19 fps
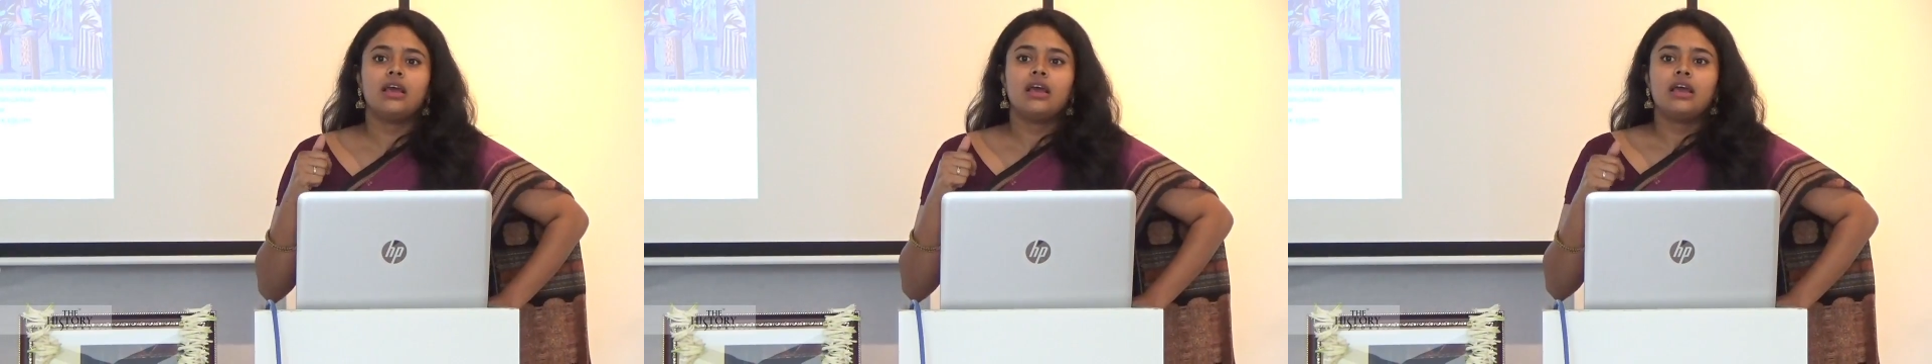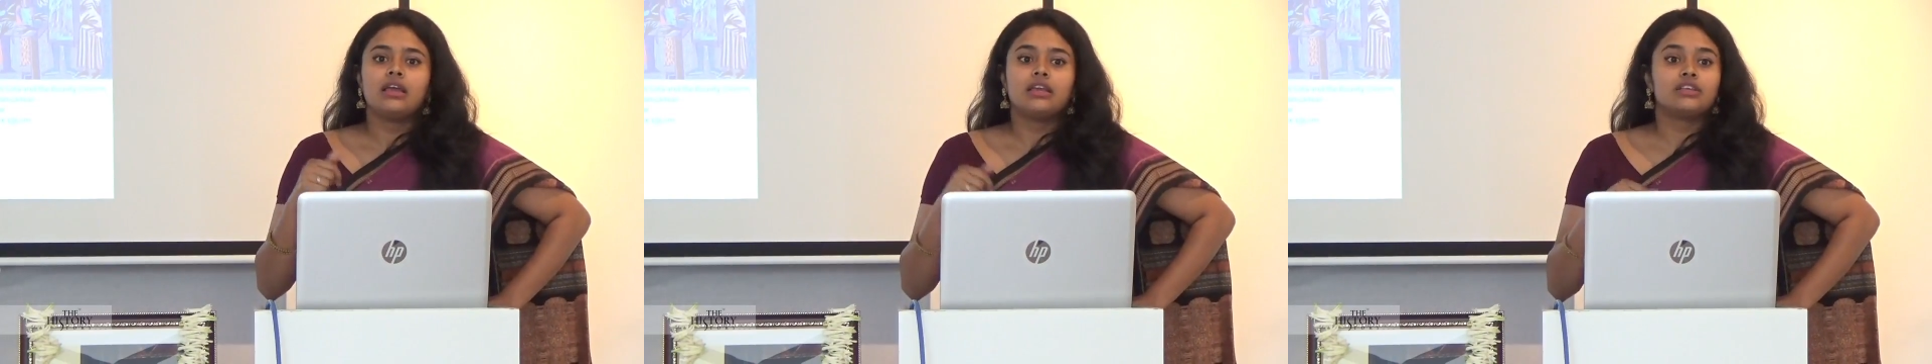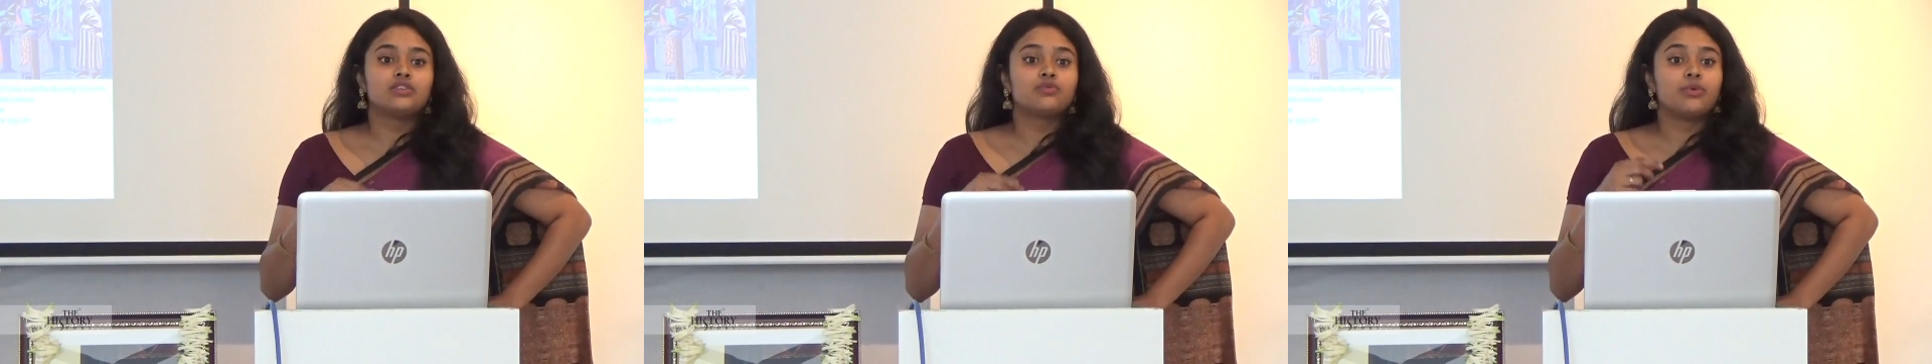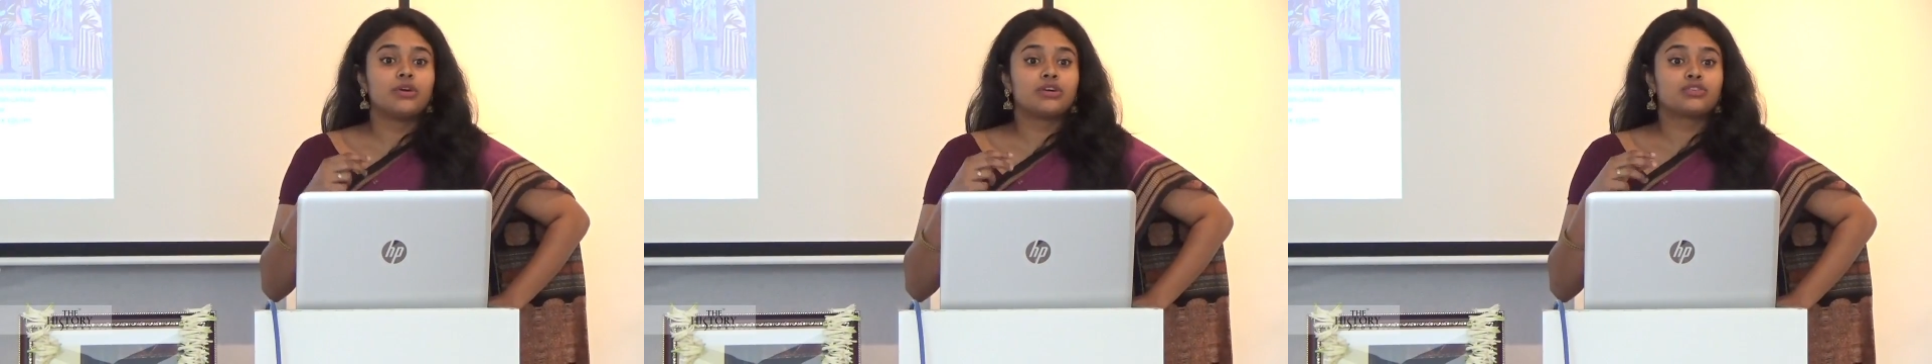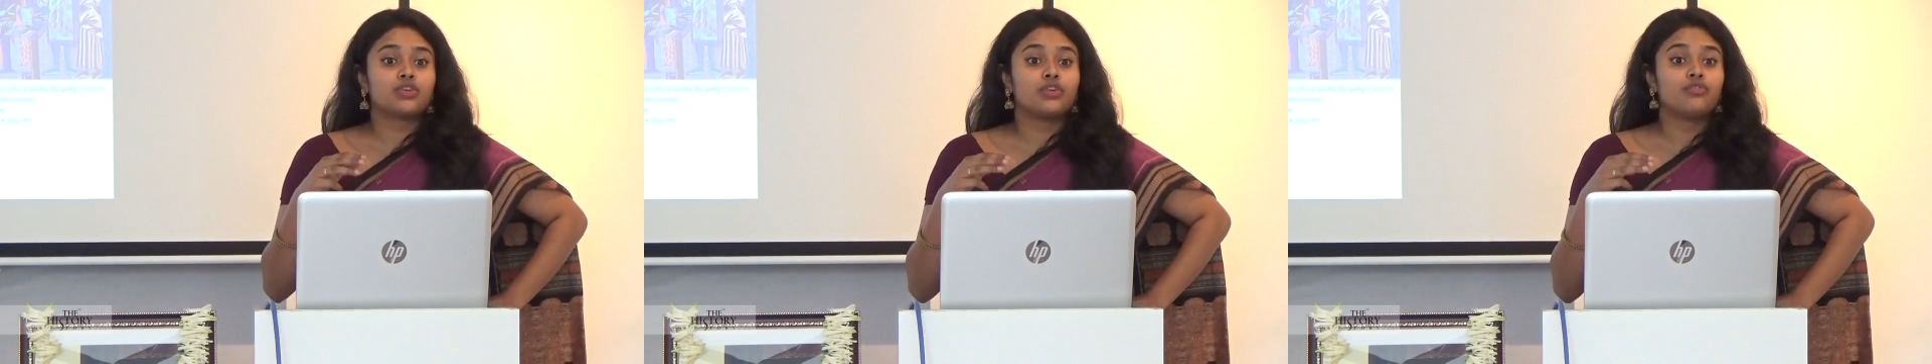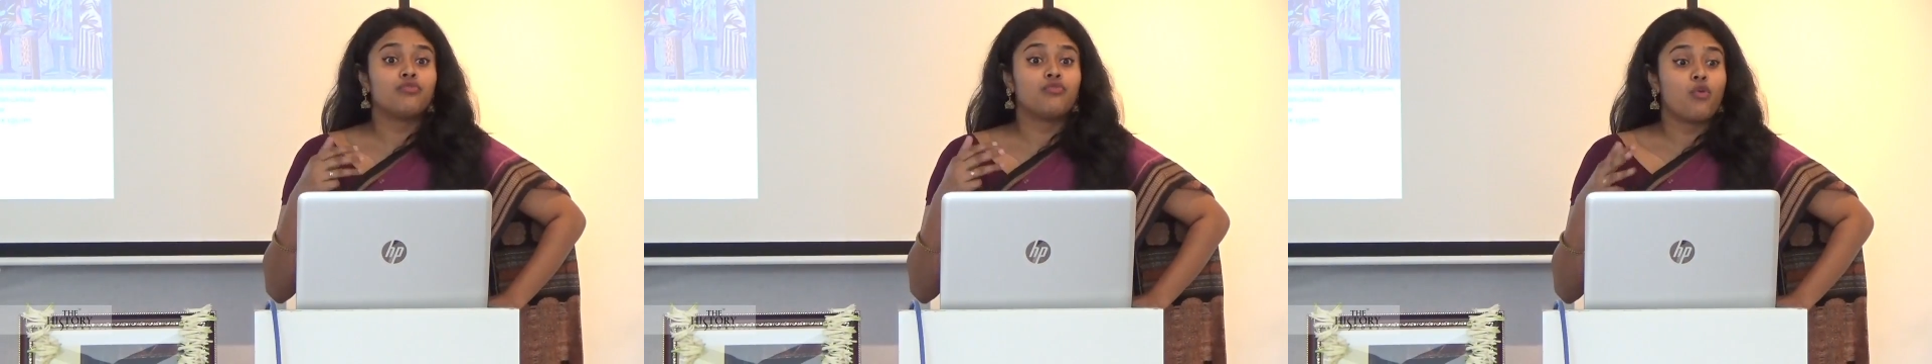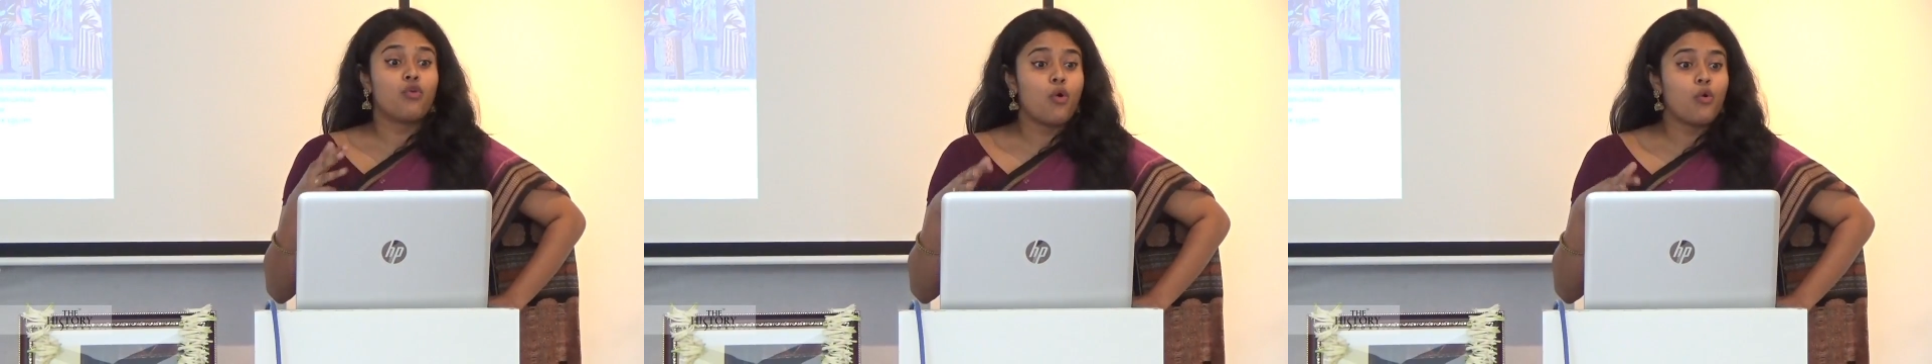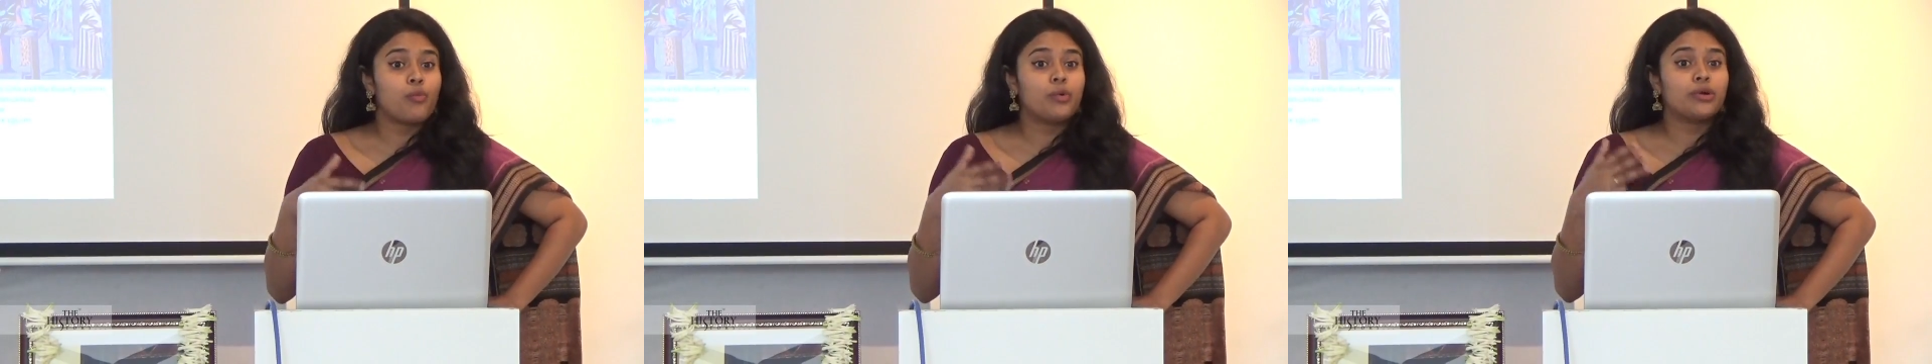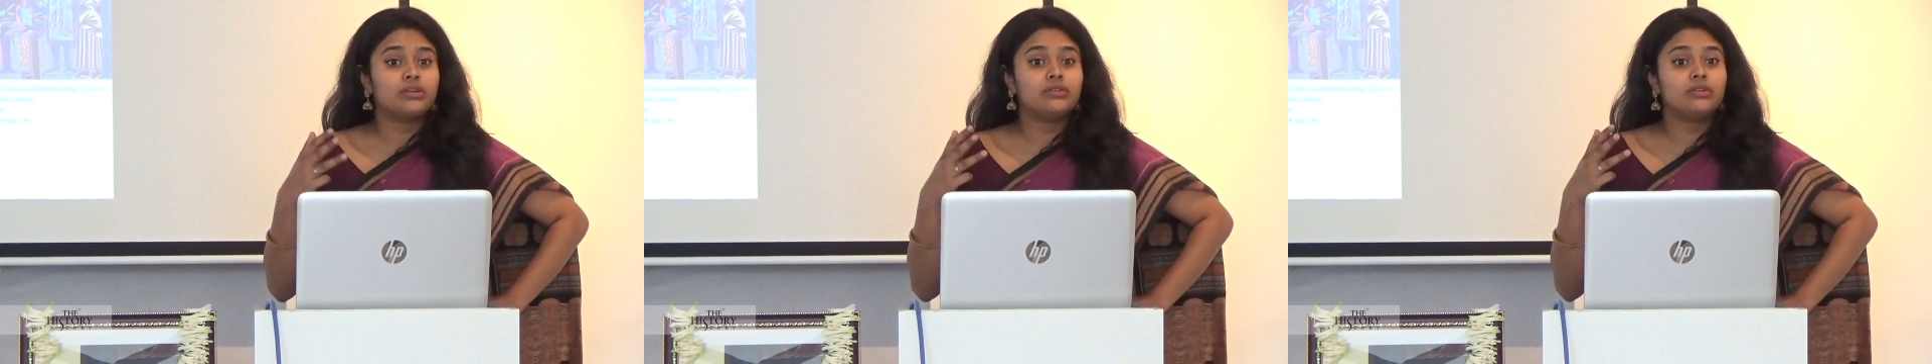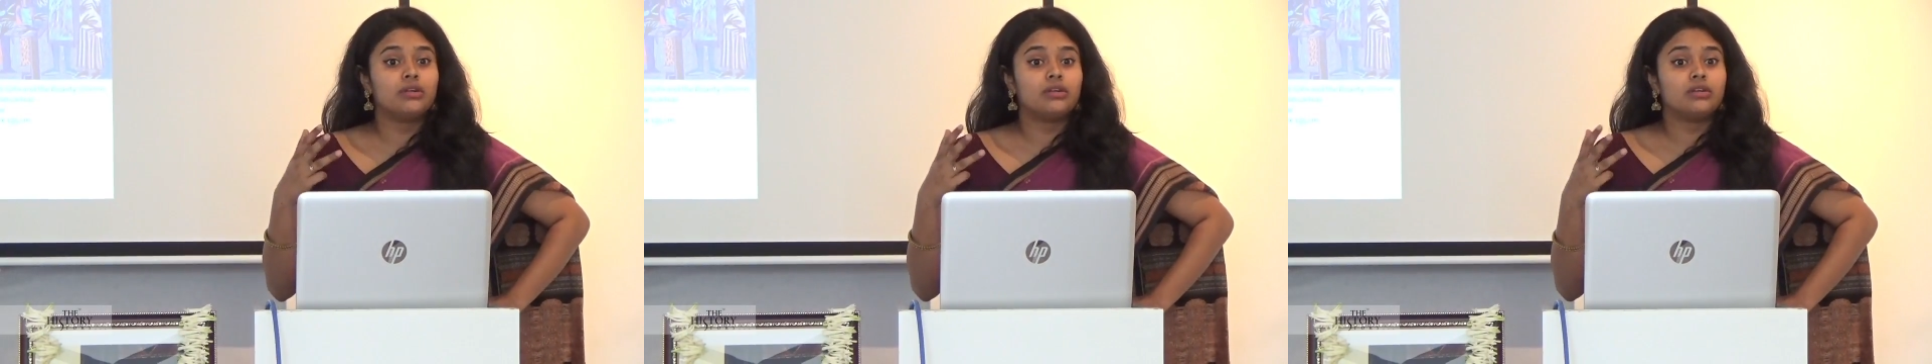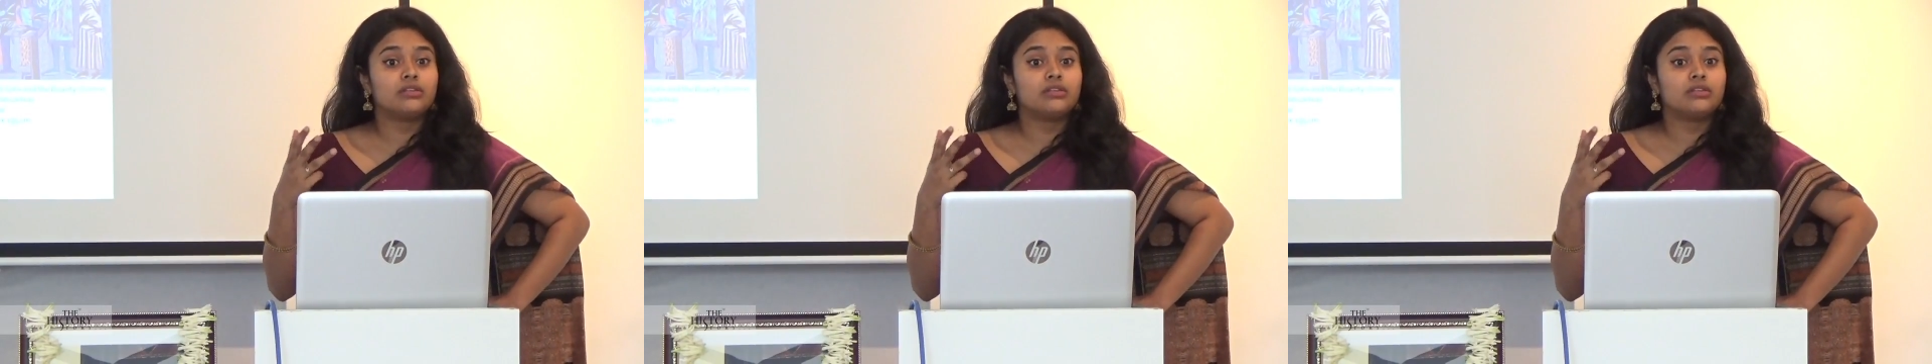He's worked on woven